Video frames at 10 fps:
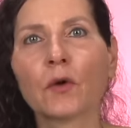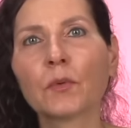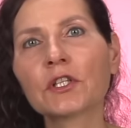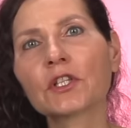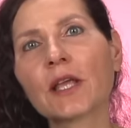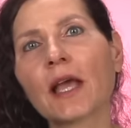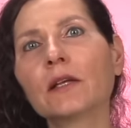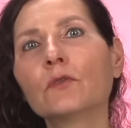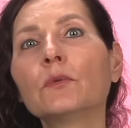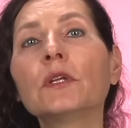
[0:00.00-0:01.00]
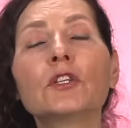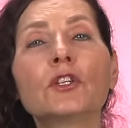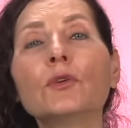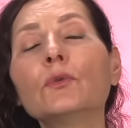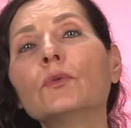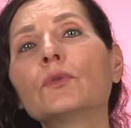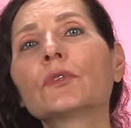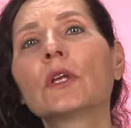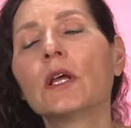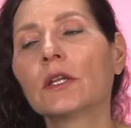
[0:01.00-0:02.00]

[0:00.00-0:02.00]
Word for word: which can reduce